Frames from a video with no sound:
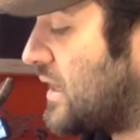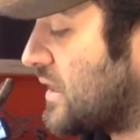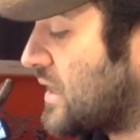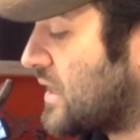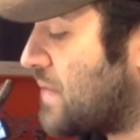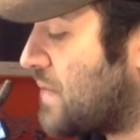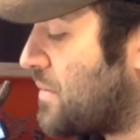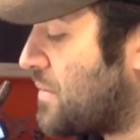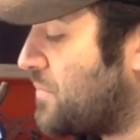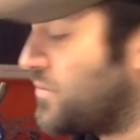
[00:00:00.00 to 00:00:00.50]

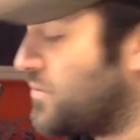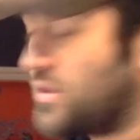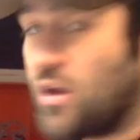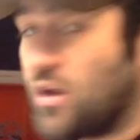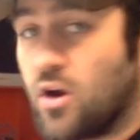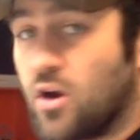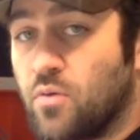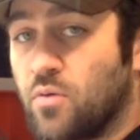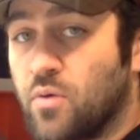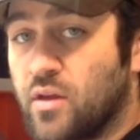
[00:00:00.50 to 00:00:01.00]
come up with the
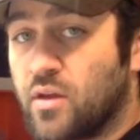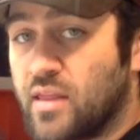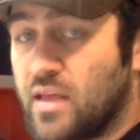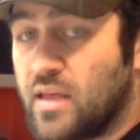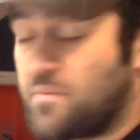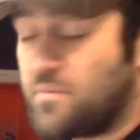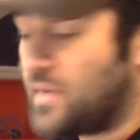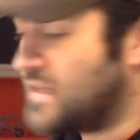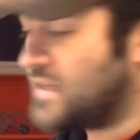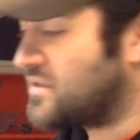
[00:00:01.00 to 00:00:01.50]
artwork
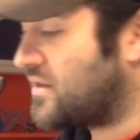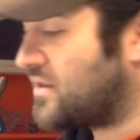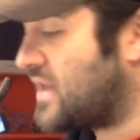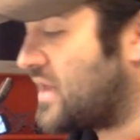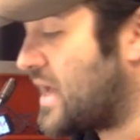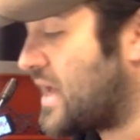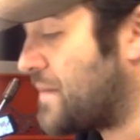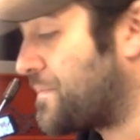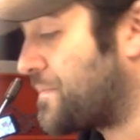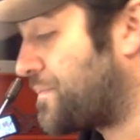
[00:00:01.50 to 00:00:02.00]
then based on
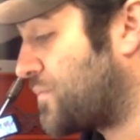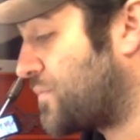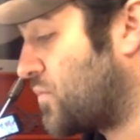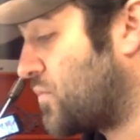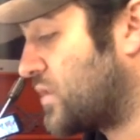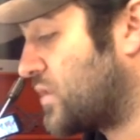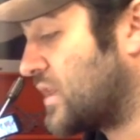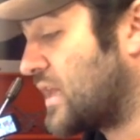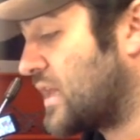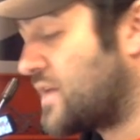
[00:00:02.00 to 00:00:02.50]
that.
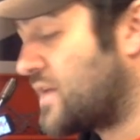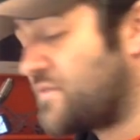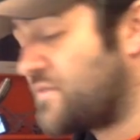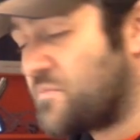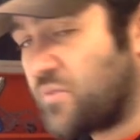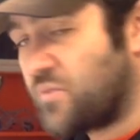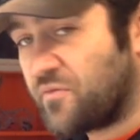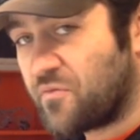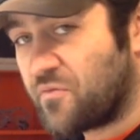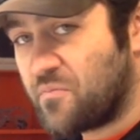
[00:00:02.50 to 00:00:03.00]
With a lot of
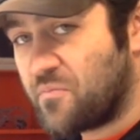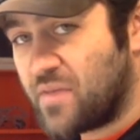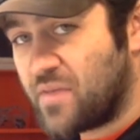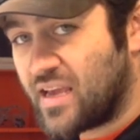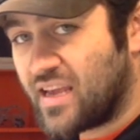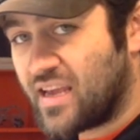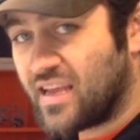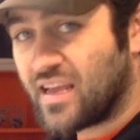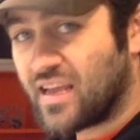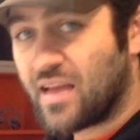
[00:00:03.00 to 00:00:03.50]
input from
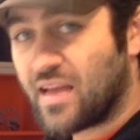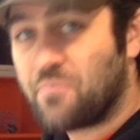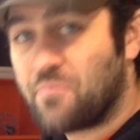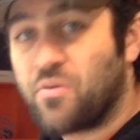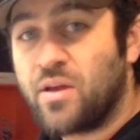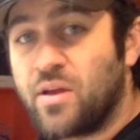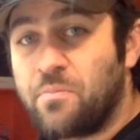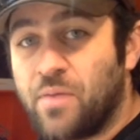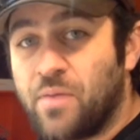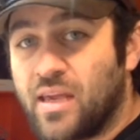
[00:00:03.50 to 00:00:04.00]
me, I'm
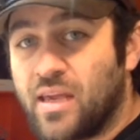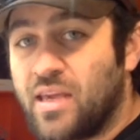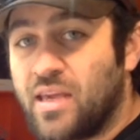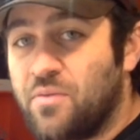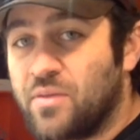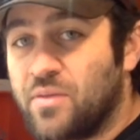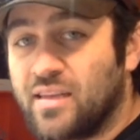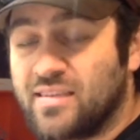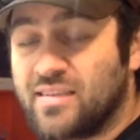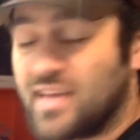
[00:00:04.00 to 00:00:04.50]
pretty picky
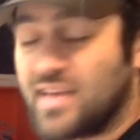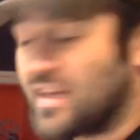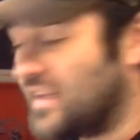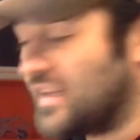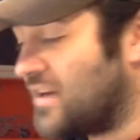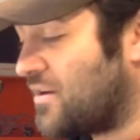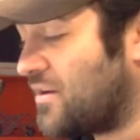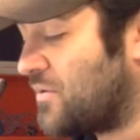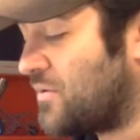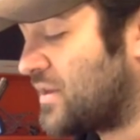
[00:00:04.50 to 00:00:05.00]
with exactly
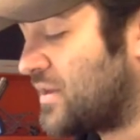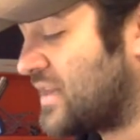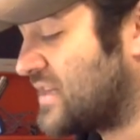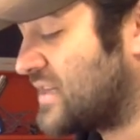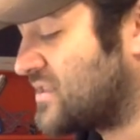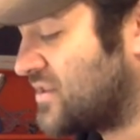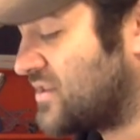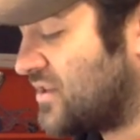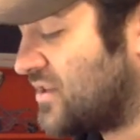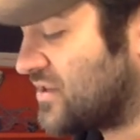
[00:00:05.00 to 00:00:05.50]
how I want
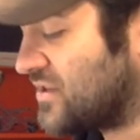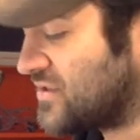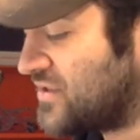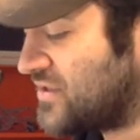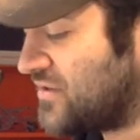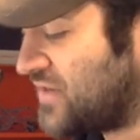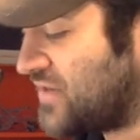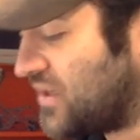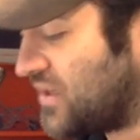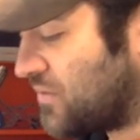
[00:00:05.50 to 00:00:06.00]
things to look,
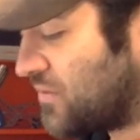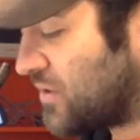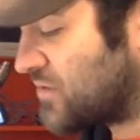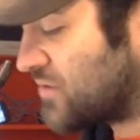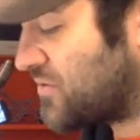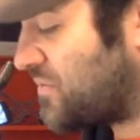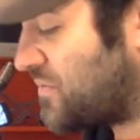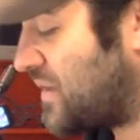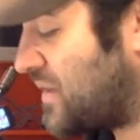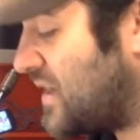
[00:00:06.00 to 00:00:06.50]
so Neil
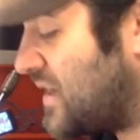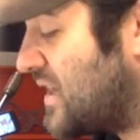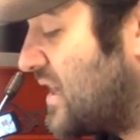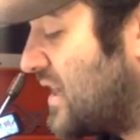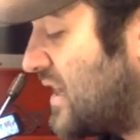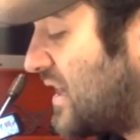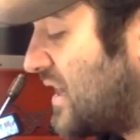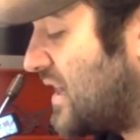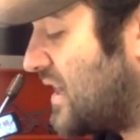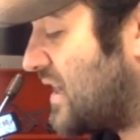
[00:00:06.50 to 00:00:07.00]
works with me
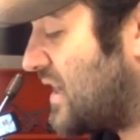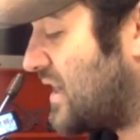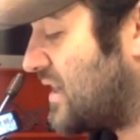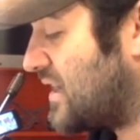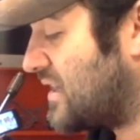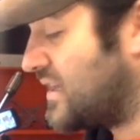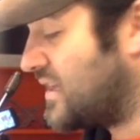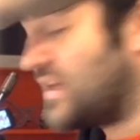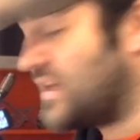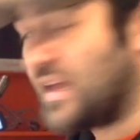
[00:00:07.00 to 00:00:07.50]

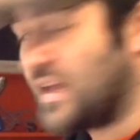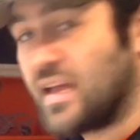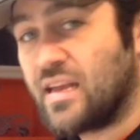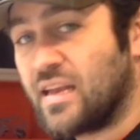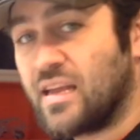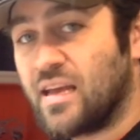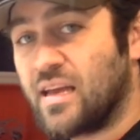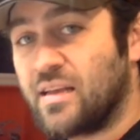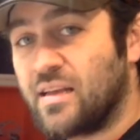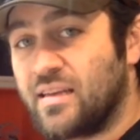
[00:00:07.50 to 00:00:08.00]

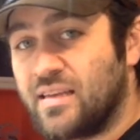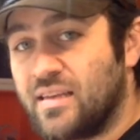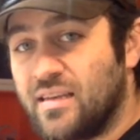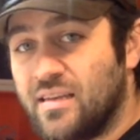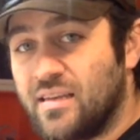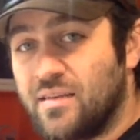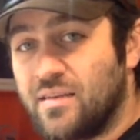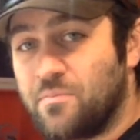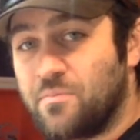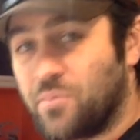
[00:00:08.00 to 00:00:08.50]
and
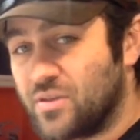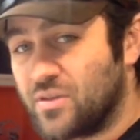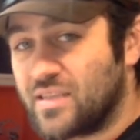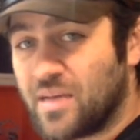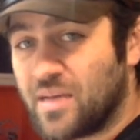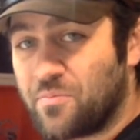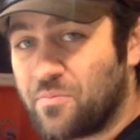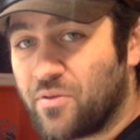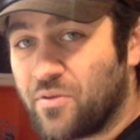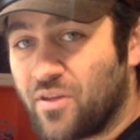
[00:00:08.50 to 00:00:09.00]
puts
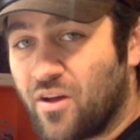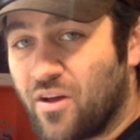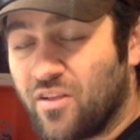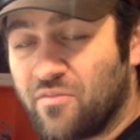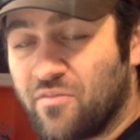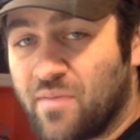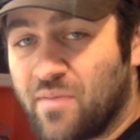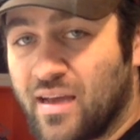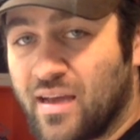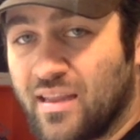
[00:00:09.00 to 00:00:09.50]
up with
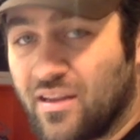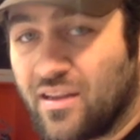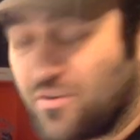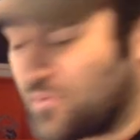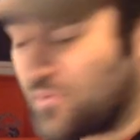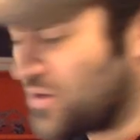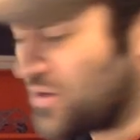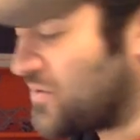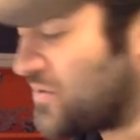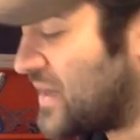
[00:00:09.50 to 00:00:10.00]
all of my
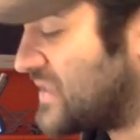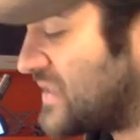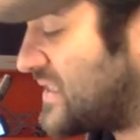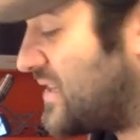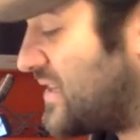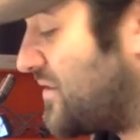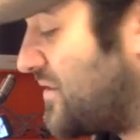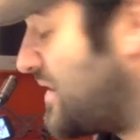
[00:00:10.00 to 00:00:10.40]
little requests here